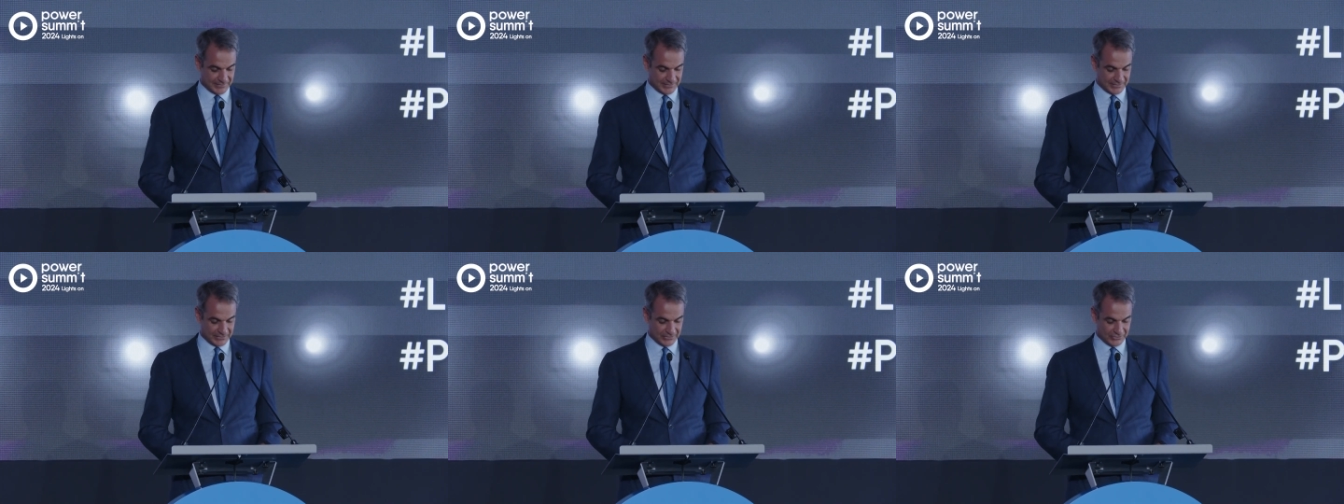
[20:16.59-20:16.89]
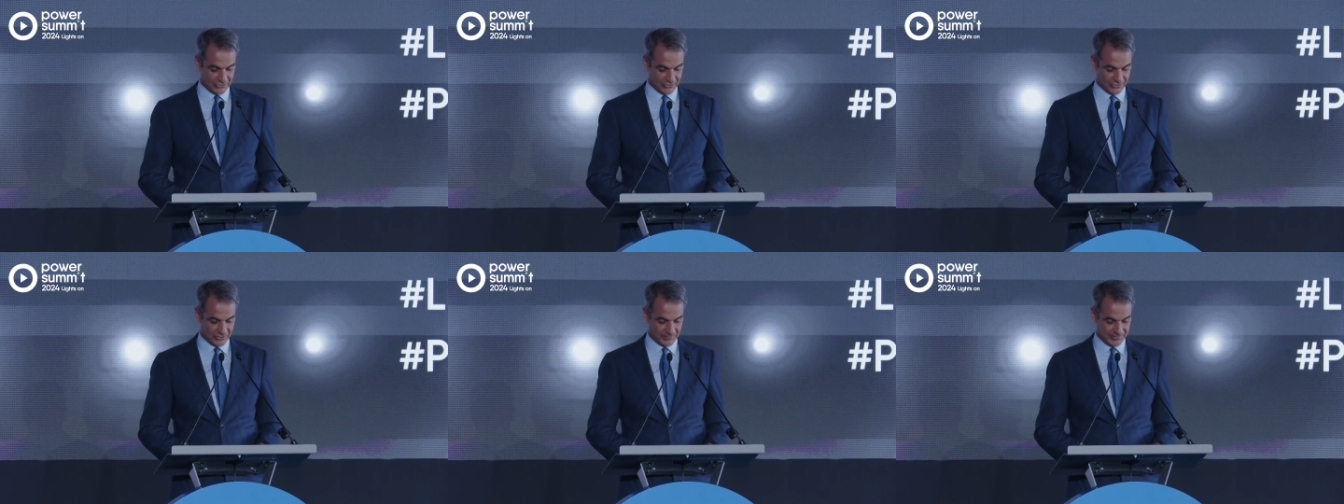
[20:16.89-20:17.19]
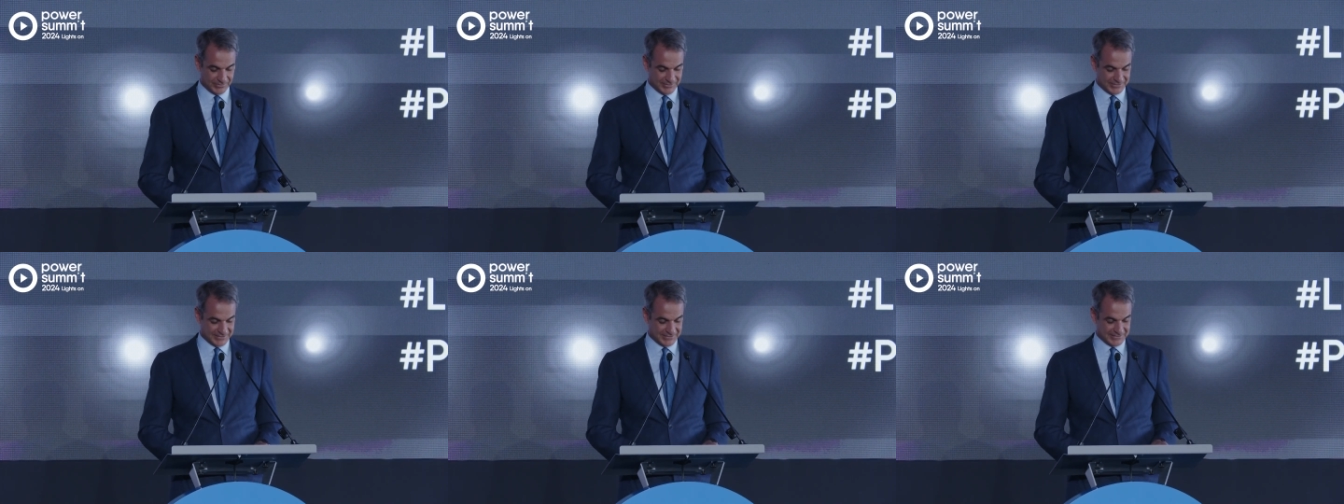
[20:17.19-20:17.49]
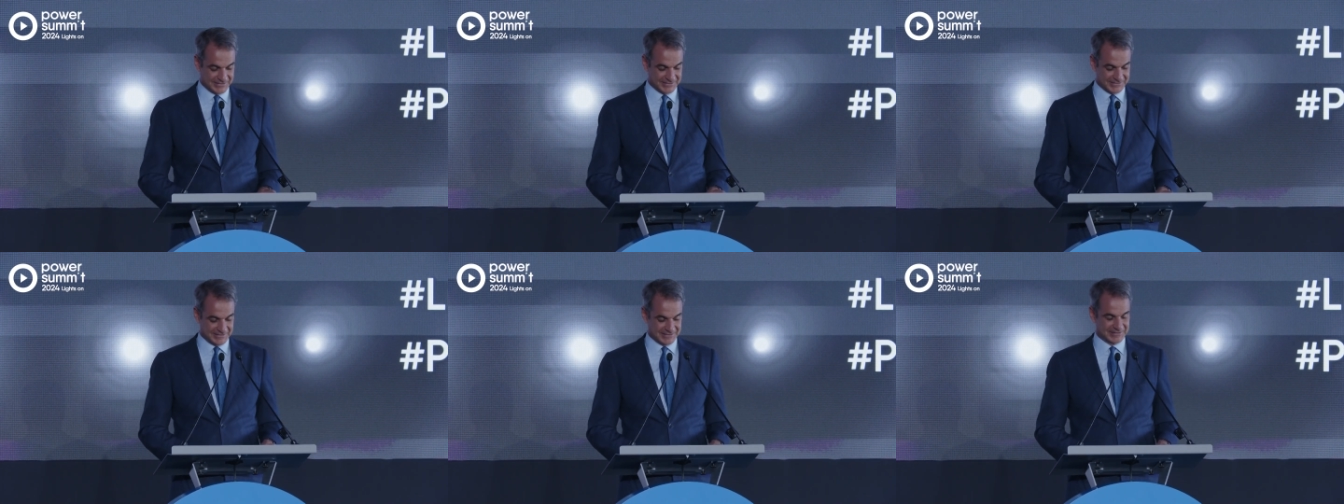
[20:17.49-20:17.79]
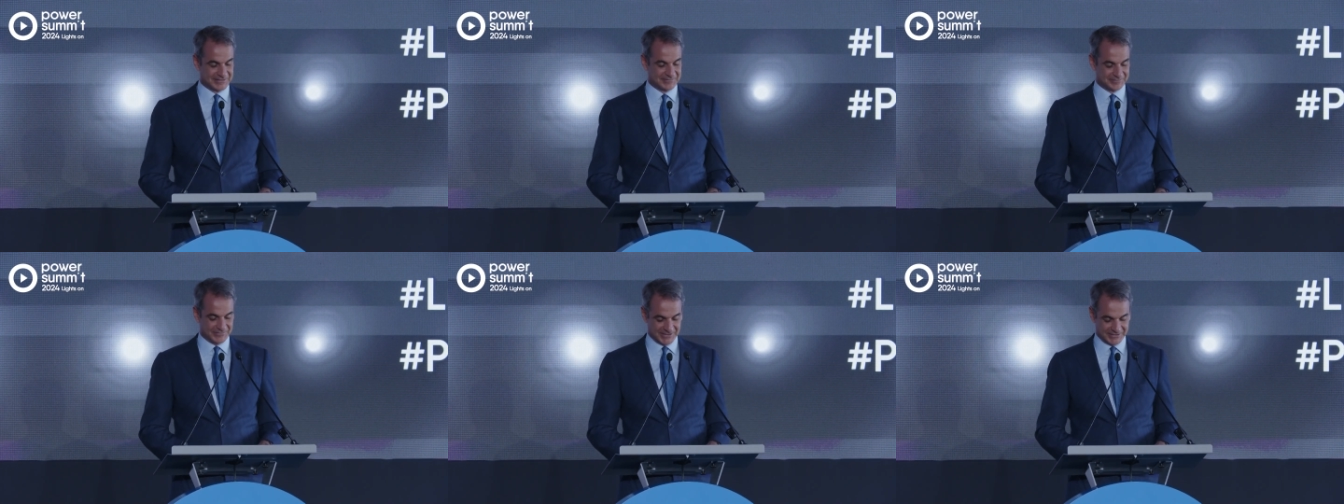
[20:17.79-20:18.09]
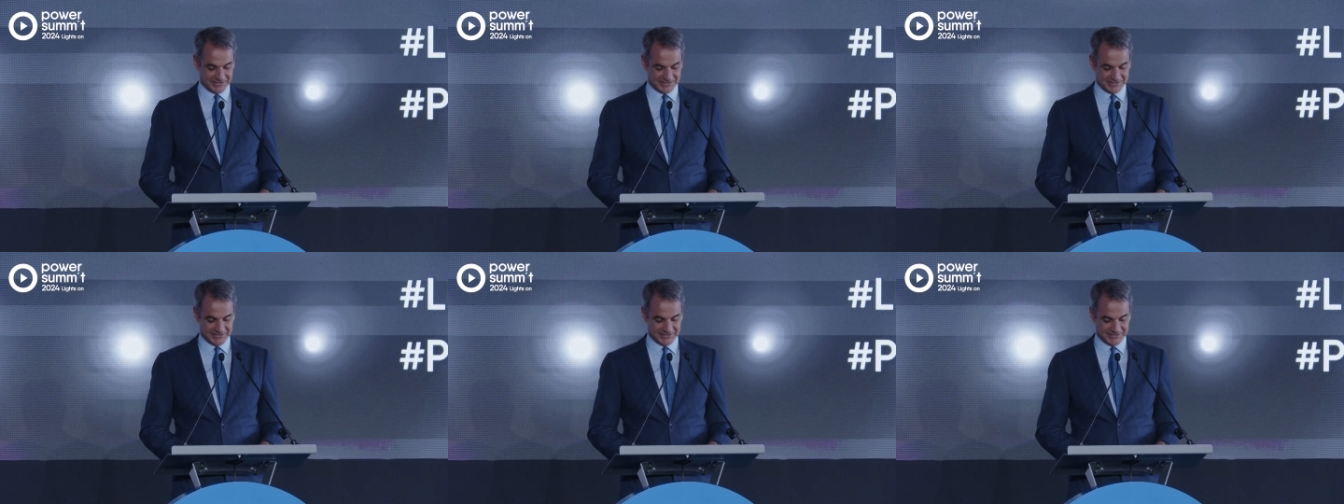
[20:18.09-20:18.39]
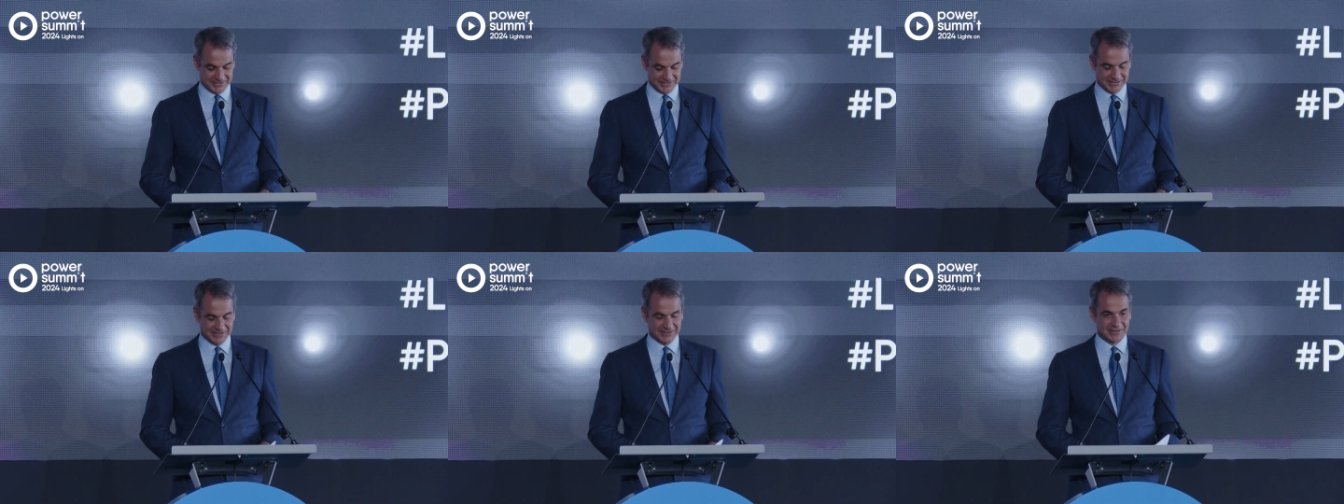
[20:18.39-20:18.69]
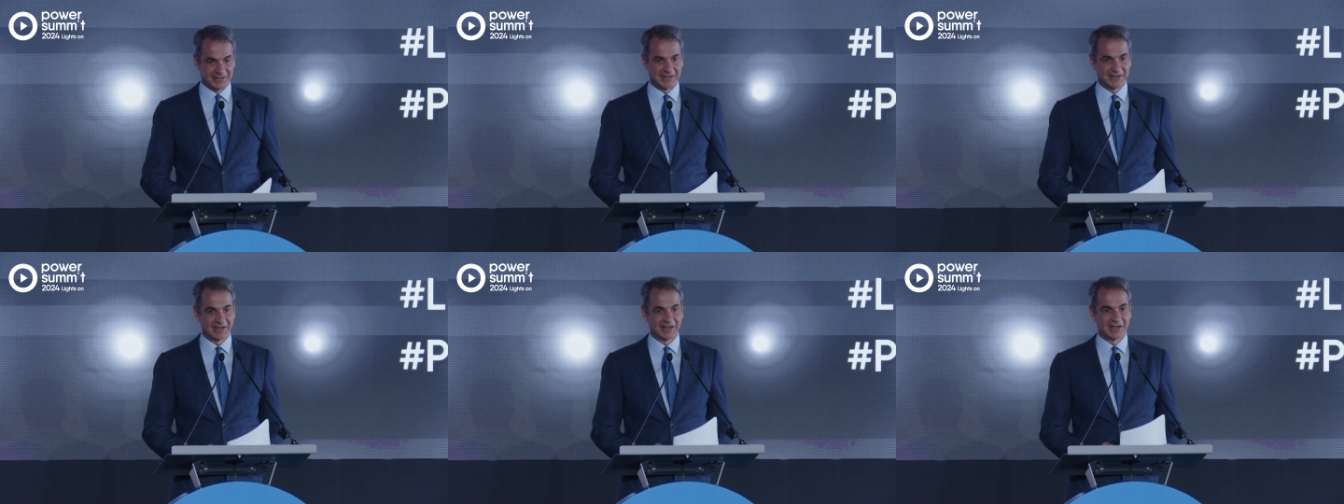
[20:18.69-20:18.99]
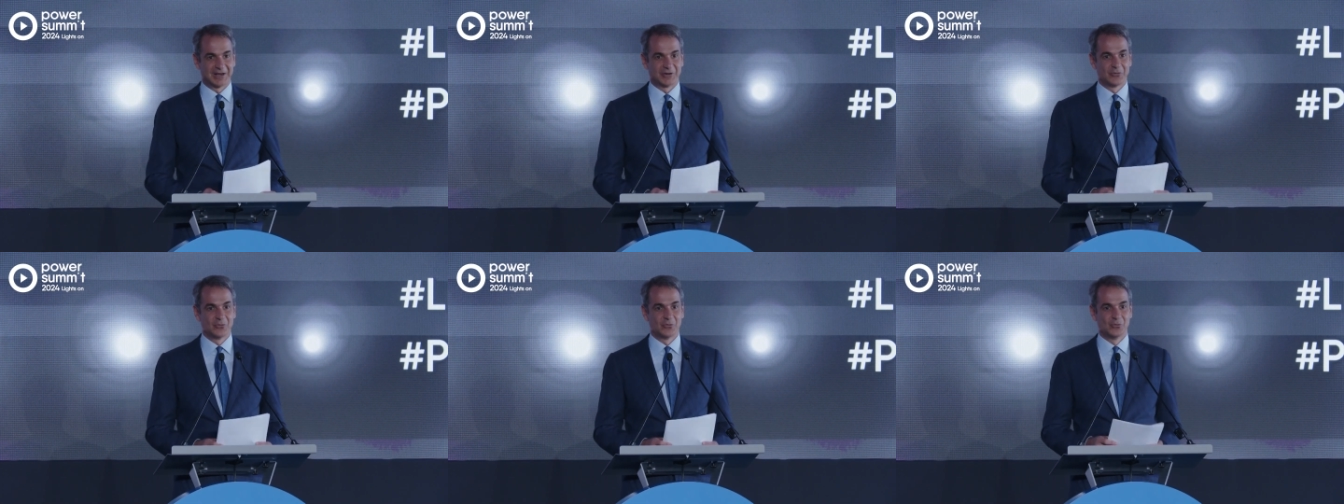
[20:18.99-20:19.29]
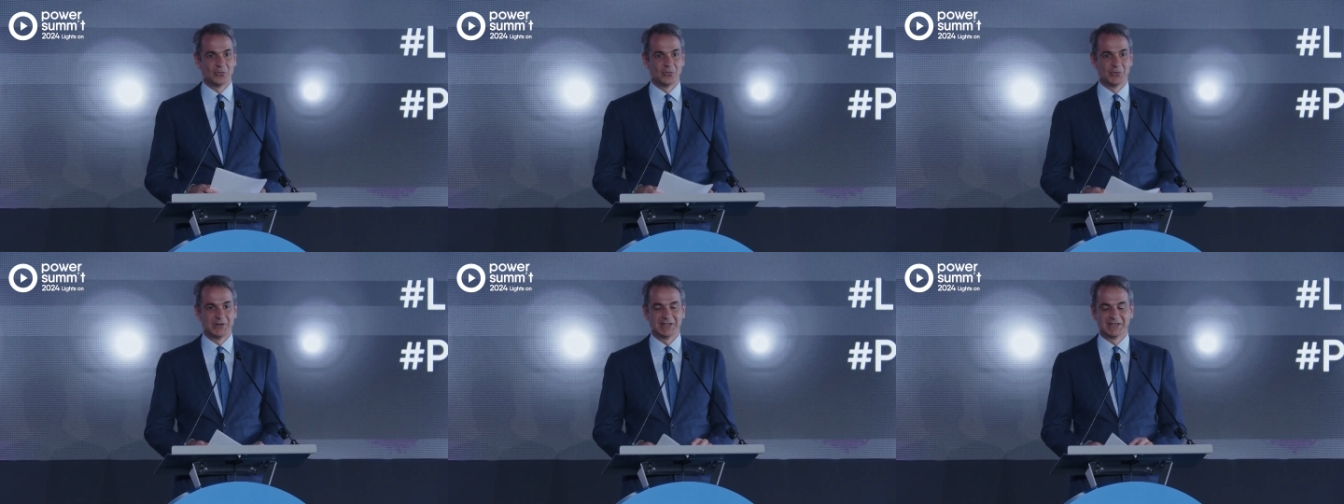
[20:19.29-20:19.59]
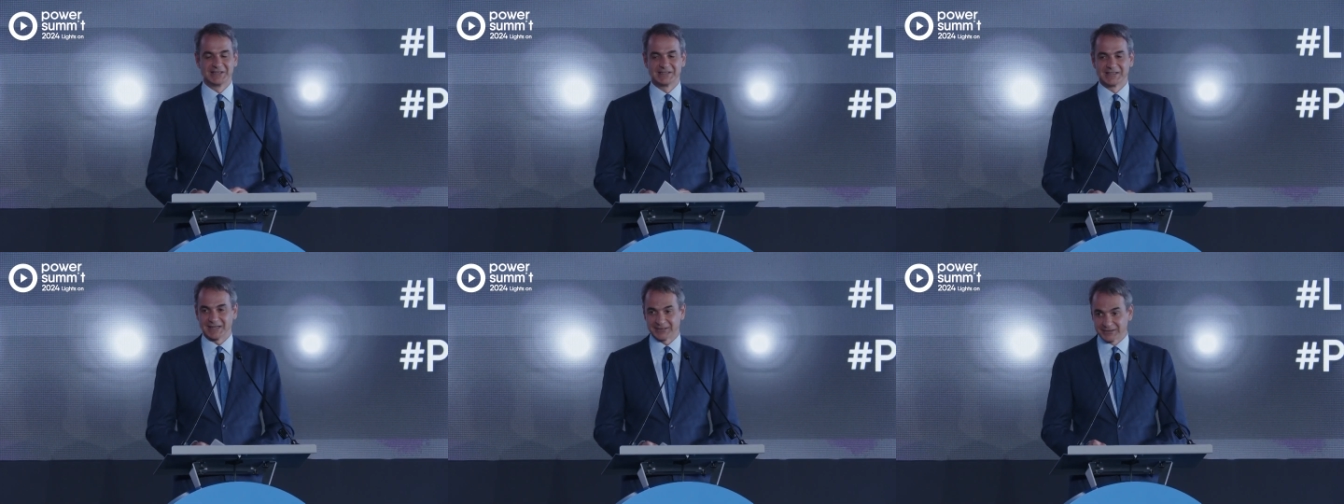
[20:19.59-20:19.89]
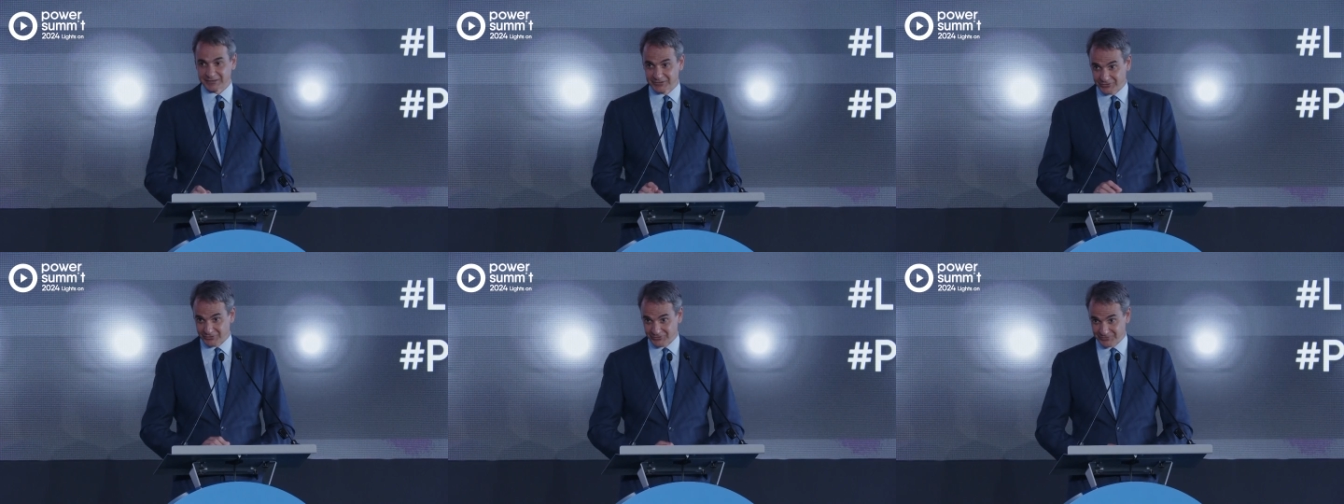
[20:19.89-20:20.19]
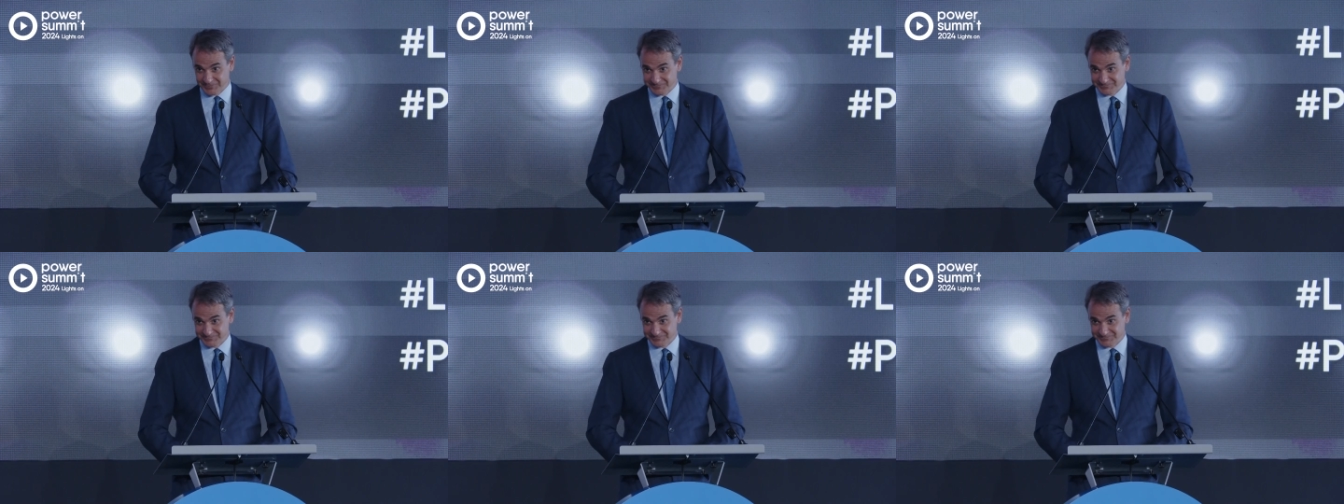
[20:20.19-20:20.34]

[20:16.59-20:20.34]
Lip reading: Europe, but how we get there